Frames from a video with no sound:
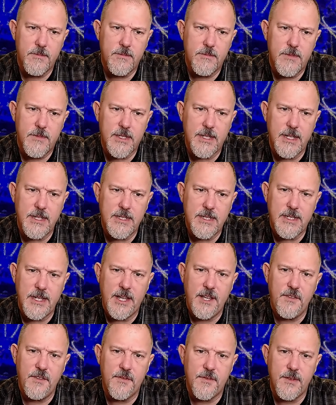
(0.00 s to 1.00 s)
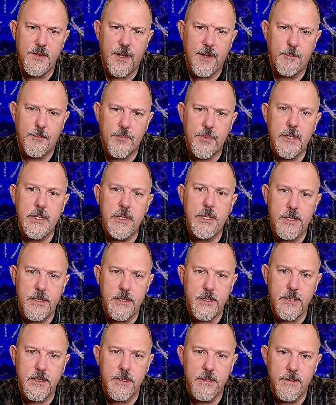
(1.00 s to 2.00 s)
stay safe and
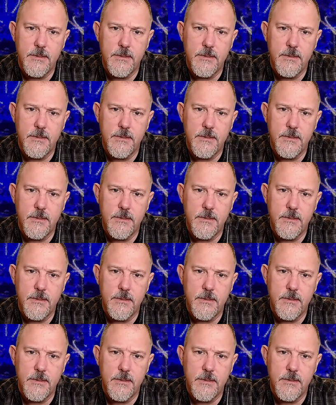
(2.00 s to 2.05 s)
please